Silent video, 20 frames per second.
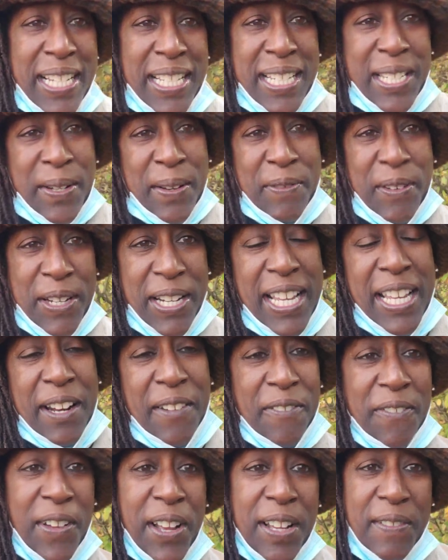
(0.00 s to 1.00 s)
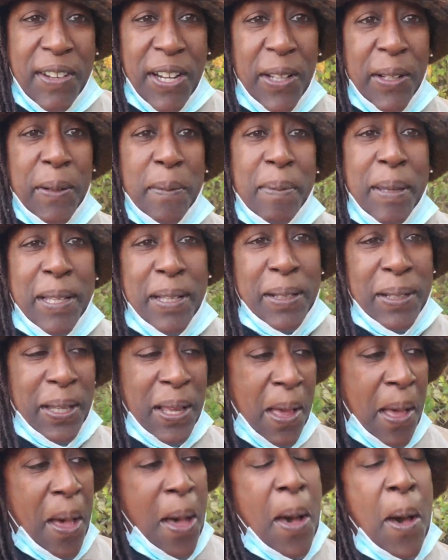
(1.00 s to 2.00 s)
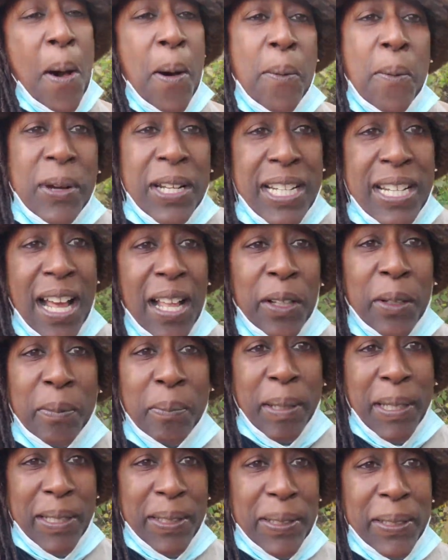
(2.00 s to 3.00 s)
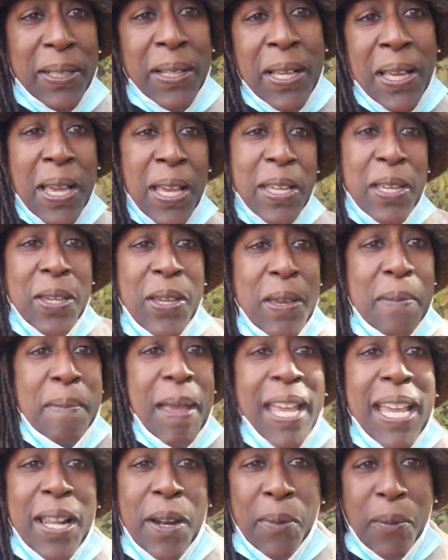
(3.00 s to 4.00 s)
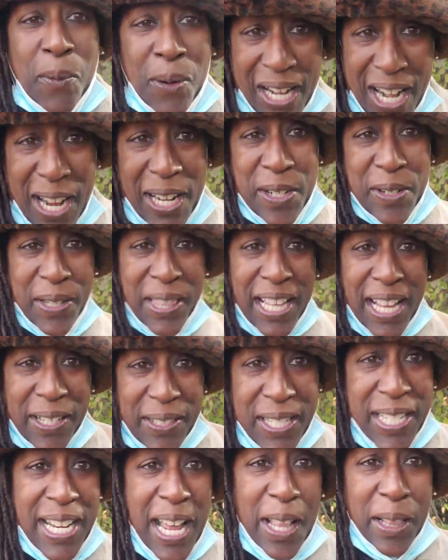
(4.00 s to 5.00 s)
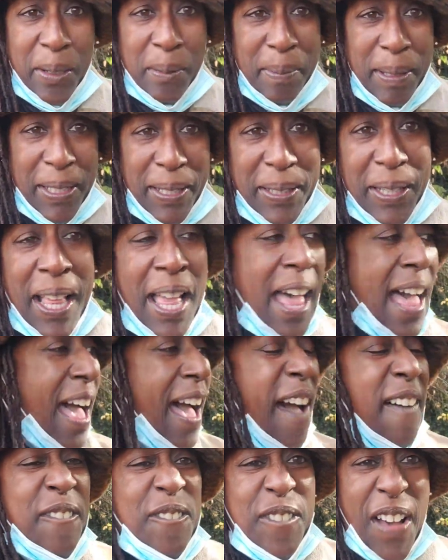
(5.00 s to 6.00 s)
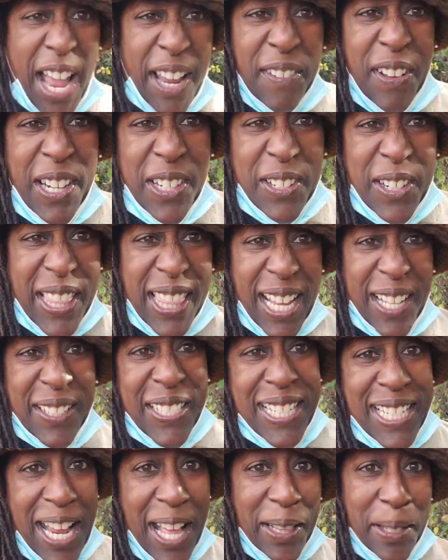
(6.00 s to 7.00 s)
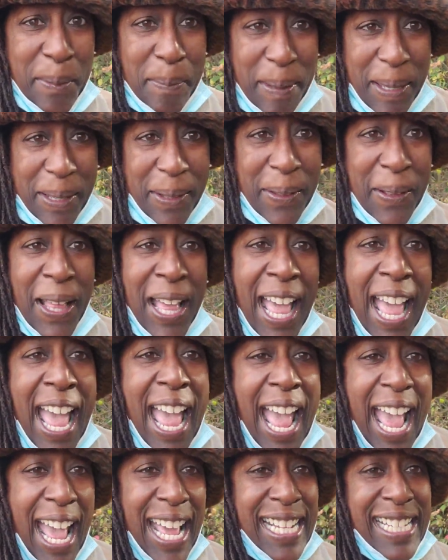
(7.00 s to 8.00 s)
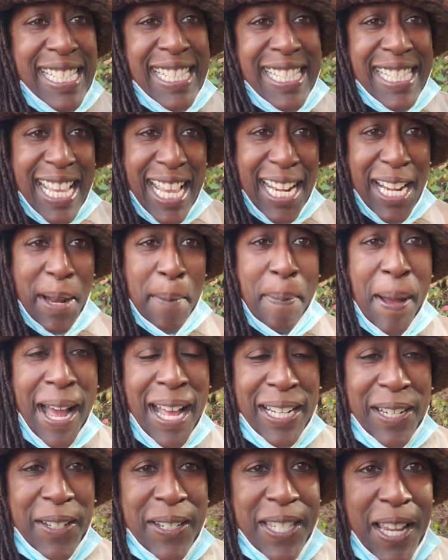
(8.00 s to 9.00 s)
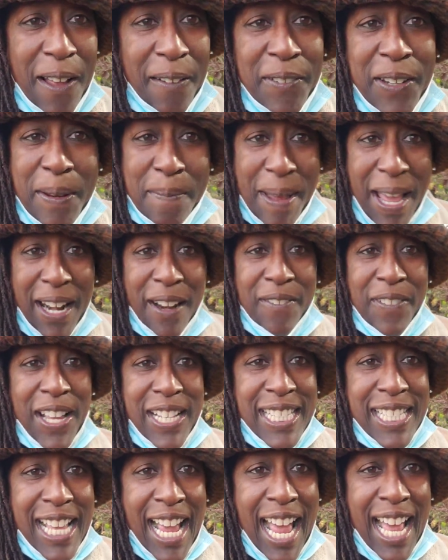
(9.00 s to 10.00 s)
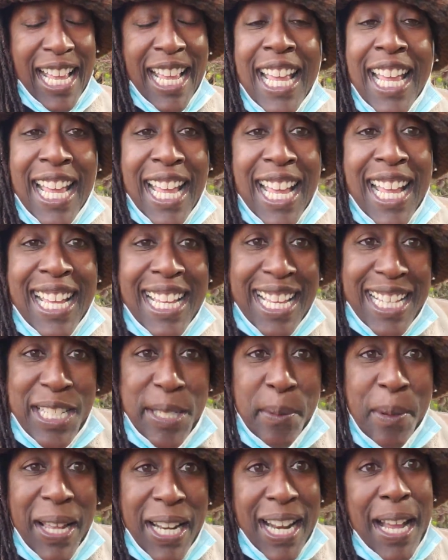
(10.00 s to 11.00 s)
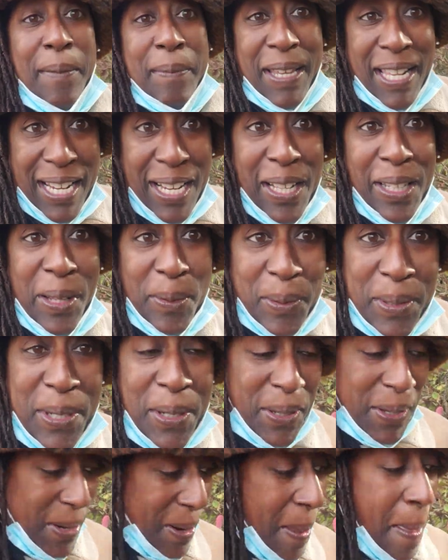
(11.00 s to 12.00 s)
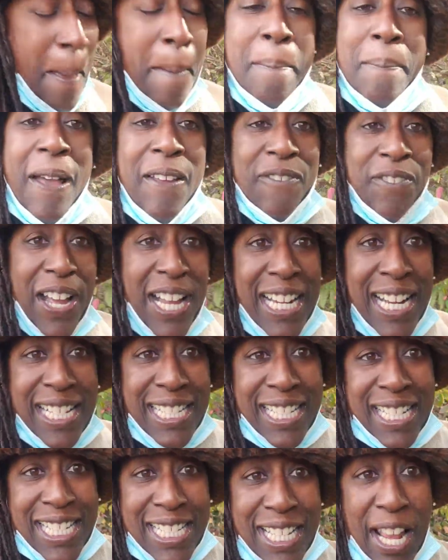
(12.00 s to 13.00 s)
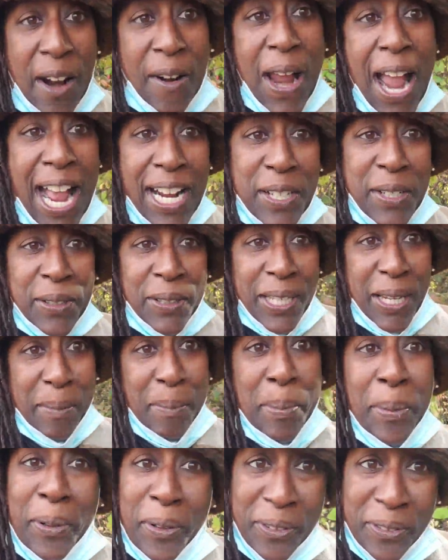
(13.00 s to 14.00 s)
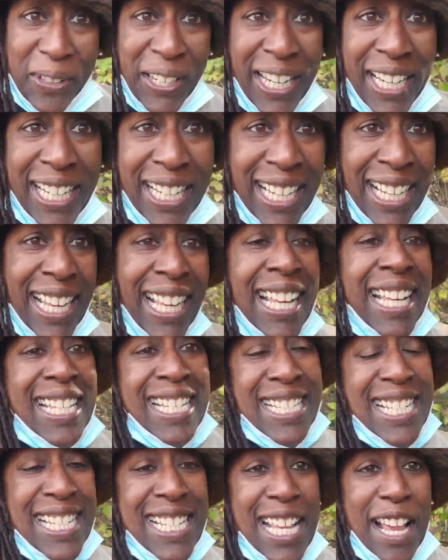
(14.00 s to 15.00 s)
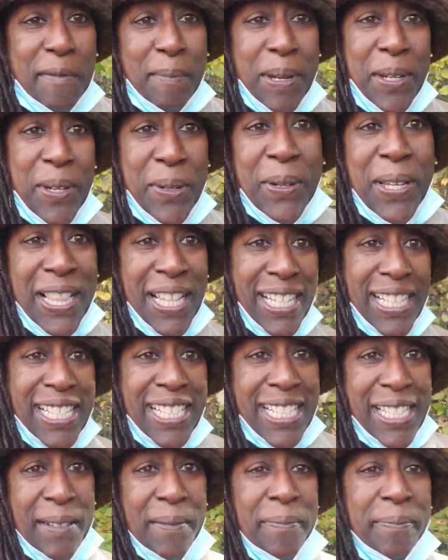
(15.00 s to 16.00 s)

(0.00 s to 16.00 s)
So if you get a $5 bill, a $1 bill, you can make it a $100,000 bill, a $500,000 bill, and set it upon yourself to manifest that. And guess what? I'm getting closer. My finances are actually improving since I've been doing this.